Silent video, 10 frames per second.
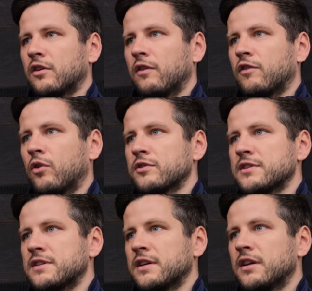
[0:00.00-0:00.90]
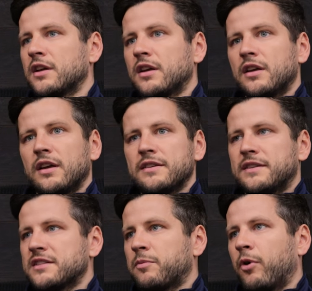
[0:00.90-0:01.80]
of course it's a
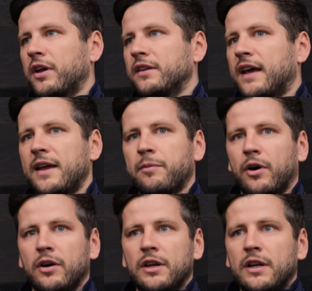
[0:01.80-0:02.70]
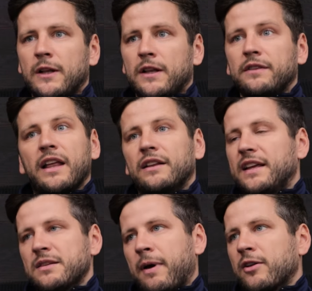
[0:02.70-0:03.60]
disappointing day, but they'll
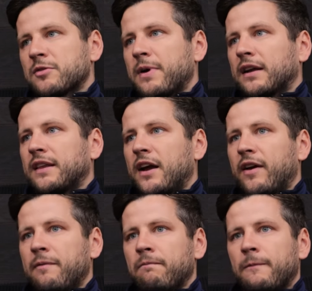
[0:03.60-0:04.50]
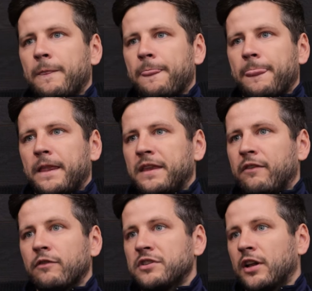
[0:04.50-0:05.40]
need to bounce back there.
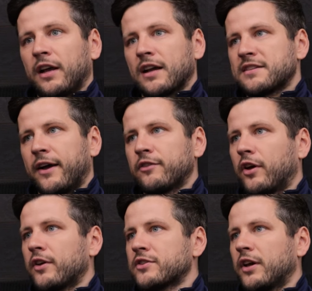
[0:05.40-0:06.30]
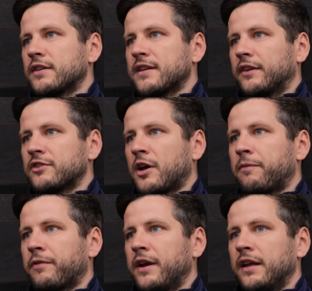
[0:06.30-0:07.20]
They've obviously, like ourselves, got their sights set on the top
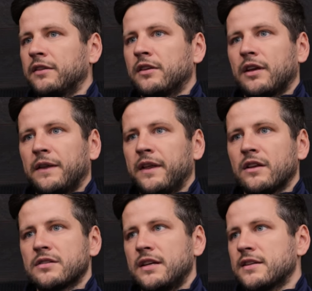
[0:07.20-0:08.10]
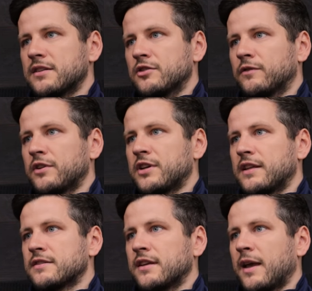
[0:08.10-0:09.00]
3, and they'll see this as another
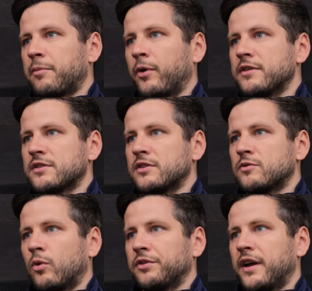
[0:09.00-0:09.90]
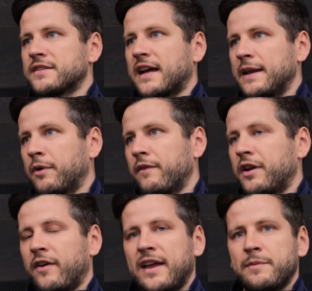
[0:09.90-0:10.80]
chance to get points toward their tally, whatever
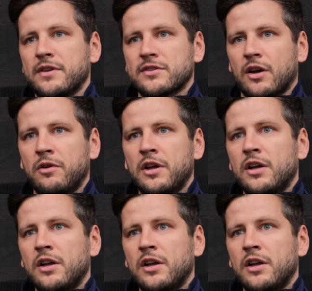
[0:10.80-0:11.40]
their aim is. So